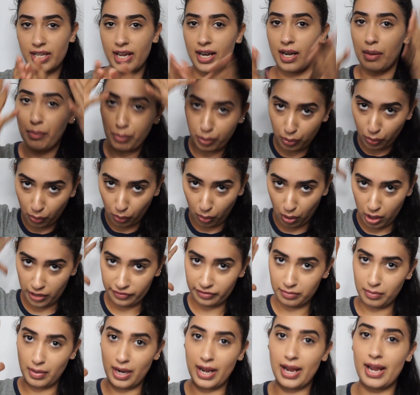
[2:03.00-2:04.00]
get and put it all
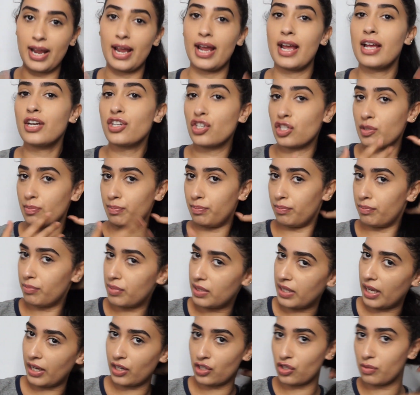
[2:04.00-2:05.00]
over my hair, just
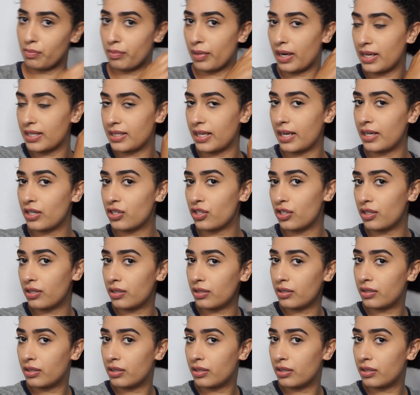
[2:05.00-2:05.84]
section by section.